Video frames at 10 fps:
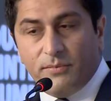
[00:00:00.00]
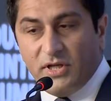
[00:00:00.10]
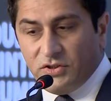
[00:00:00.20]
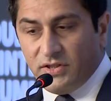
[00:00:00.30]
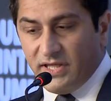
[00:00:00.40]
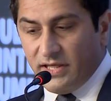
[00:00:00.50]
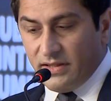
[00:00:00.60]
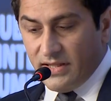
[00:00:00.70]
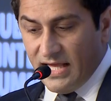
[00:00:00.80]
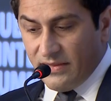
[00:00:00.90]
mentioned
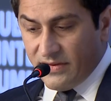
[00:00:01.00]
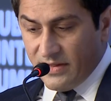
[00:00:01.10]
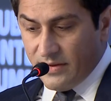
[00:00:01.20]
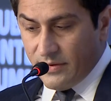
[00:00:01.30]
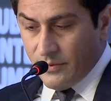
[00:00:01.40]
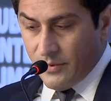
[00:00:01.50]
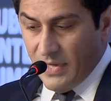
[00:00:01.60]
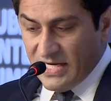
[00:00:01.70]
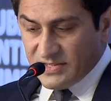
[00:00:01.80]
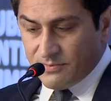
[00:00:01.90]
the healthy, balanced